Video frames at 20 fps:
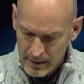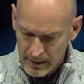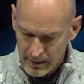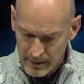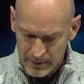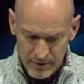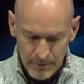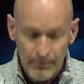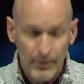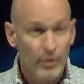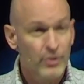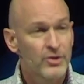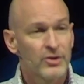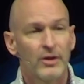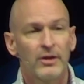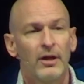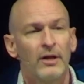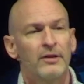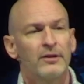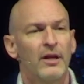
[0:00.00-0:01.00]
It is a
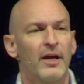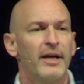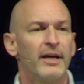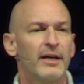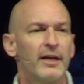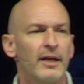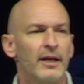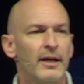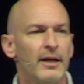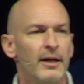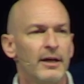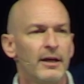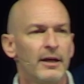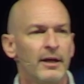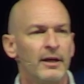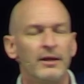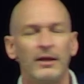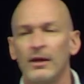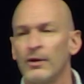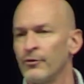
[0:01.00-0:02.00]
person unlike
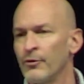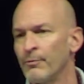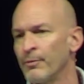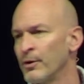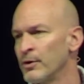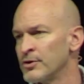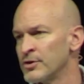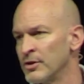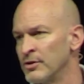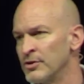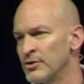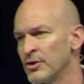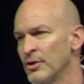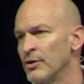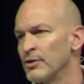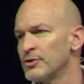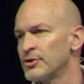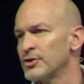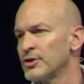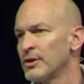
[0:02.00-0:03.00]
any other person,
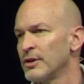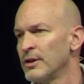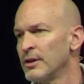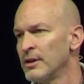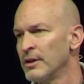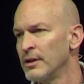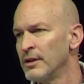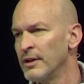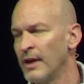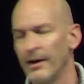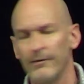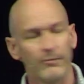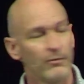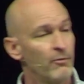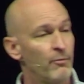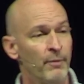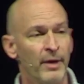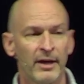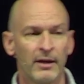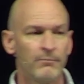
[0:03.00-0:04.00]
church, I've
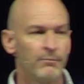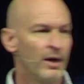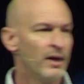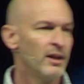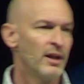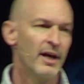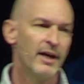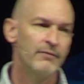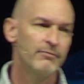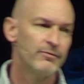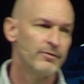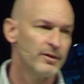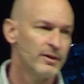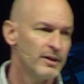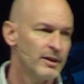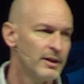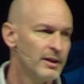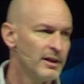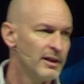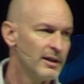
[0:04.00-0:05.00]
ever met in my life.
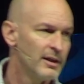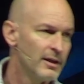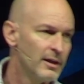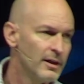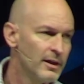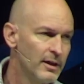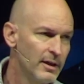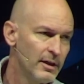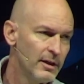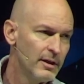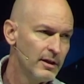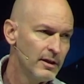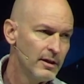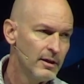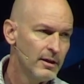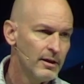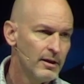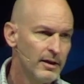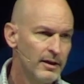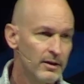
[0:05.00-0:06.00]

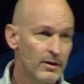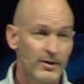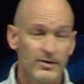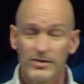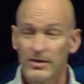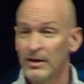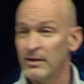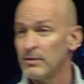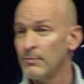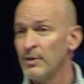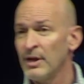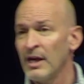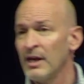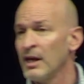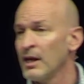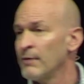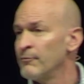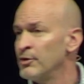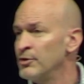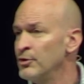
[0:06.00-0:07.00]
And listen, at the
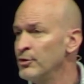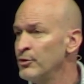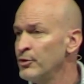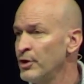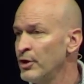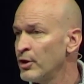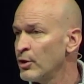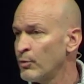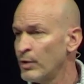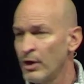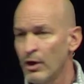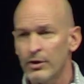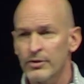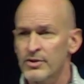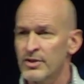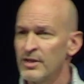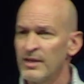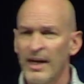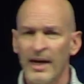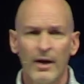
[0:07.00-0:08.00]
beginning of a new year, we all
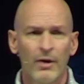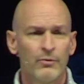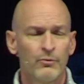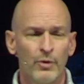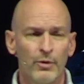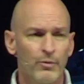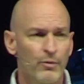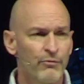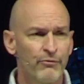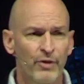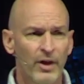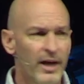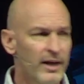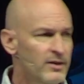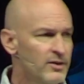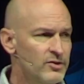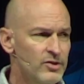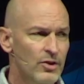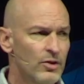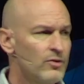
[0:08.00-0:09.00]
sit down, we
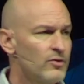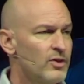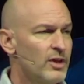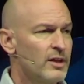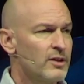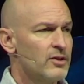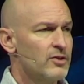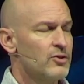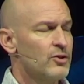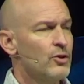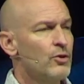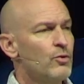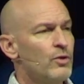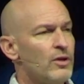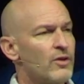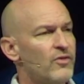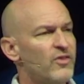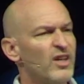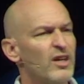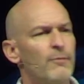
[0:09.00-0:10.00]
reflect, it's a good thing to do,
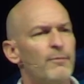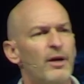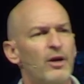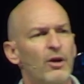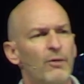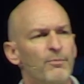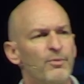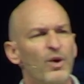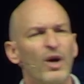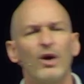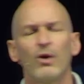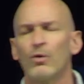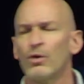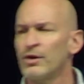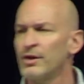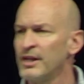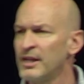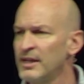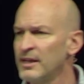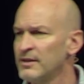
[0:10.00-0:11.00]
and to think about our
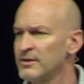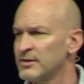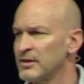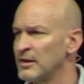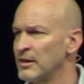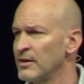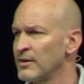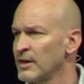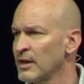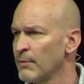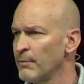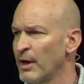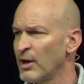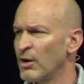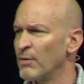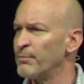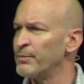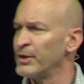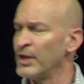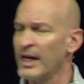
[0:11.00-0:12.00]
priorities, and to think
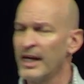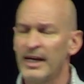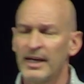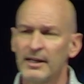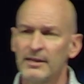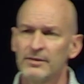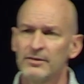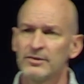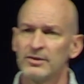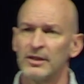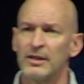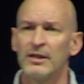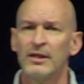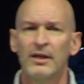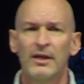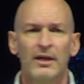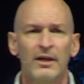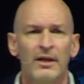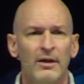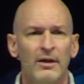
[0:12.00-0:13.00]
about our plans, and
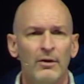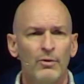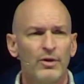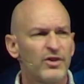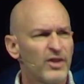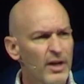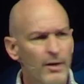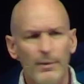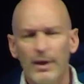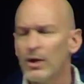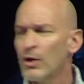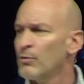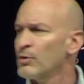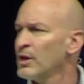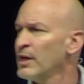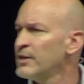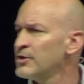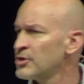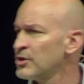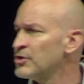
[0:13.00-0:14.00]
we think about our
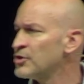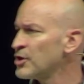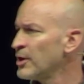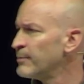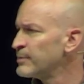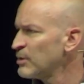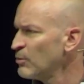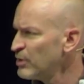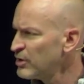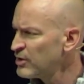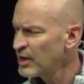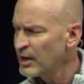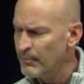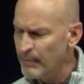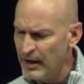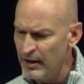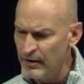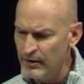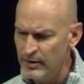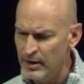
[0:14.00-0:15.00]
relationships, and we think
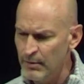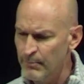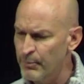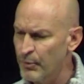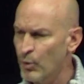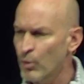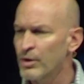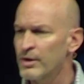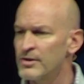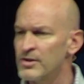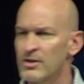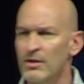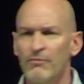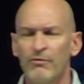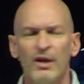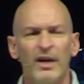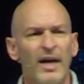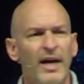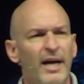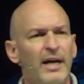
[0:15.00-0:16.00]
about the importance of,
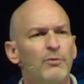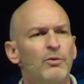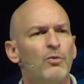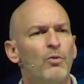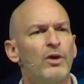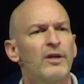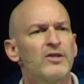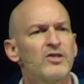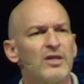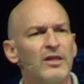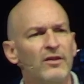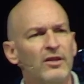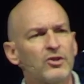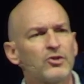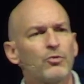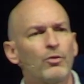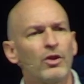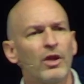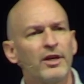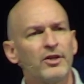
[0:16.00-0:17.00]
hey, we want to see
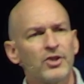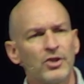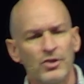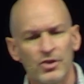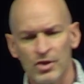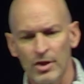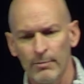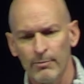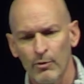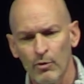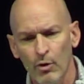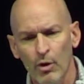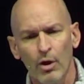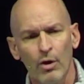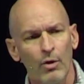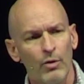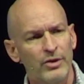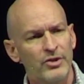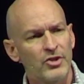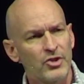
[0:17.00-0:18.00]
this relationship
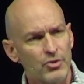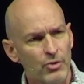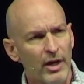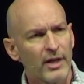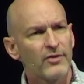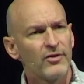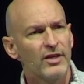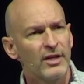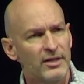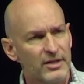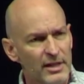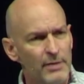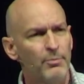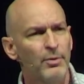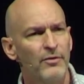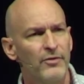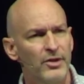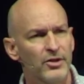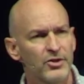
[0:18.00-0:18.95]
grow and strengthen and deepen